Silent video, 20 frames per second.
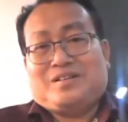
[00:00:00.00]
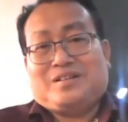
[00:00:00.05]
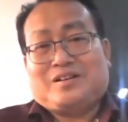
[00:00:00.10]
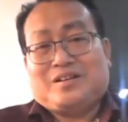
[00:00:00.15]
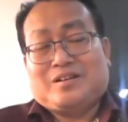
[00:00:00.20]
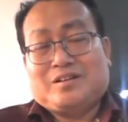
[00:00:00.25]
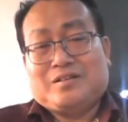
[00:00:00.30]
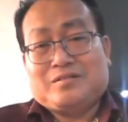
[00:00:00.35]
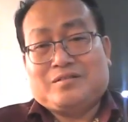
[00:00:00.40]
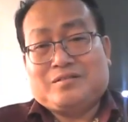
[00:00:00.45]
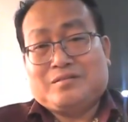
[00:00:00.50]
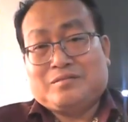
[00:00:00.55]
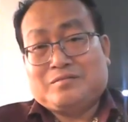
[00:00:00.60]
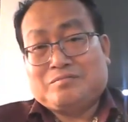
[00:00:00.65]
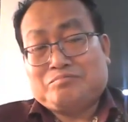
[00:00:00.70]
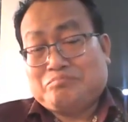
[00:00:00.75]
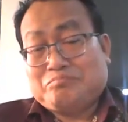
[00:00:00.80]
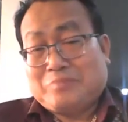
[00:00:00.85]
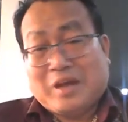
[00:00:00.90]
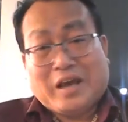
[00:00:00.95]
uh,
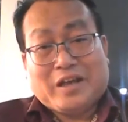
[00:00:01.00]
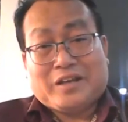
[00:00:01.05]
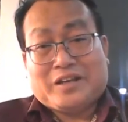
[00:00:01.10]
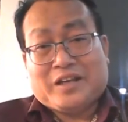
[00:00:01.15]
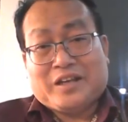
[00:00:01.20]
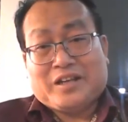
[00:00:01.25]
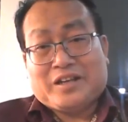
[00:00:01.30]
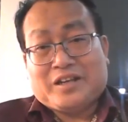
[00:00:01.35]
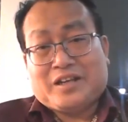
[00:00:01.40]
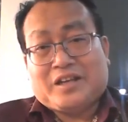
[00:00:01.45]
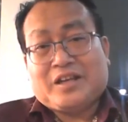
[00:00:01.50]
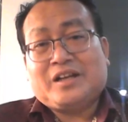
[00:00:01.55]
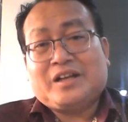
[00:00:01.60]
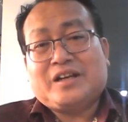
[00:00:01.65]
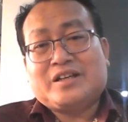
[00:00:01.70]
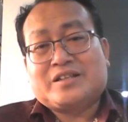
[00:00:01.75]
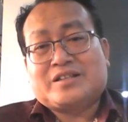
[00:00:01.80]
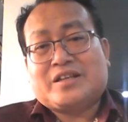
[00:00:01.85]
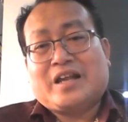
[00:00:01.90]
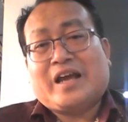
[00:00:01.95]
and in the
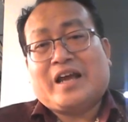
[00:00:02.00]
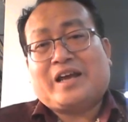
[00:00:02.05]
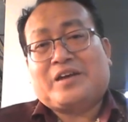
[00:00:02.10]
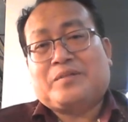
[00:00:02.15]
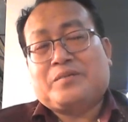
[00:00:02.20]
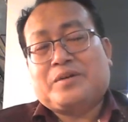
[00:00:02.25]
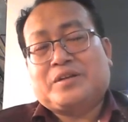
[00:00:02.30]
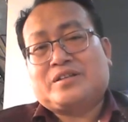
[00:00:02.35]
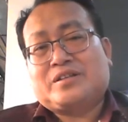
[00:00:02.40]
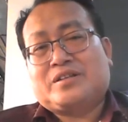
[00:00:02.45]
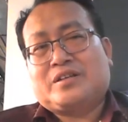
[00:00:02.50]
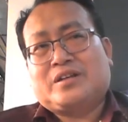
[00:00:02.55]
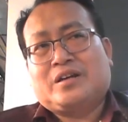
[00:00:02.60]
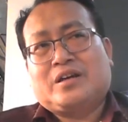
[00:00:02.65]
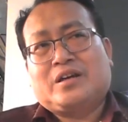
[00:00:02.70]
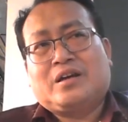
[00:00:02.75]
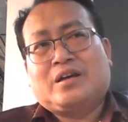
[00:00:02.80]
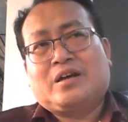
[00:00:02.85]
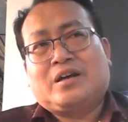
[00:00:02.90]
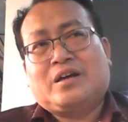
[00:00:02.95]
English language,
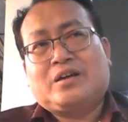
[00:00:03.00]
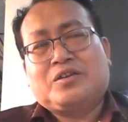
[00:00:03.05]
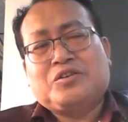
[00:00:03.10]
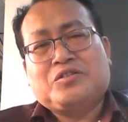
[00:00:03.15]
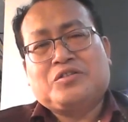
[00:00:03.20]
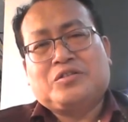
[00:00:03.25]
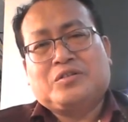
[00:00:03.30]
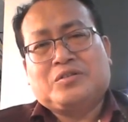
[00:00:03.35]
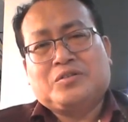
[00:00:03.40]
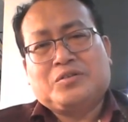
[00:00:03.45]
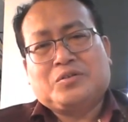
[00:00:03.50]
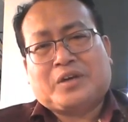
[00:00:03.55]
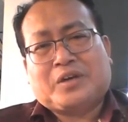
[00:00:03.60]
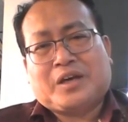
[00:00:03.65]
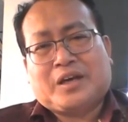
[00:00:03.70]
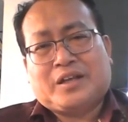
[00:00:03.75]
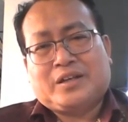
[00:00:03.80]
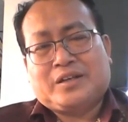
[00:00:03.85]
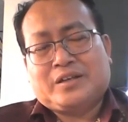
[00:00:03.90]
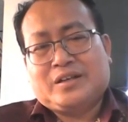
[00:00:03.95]
you can.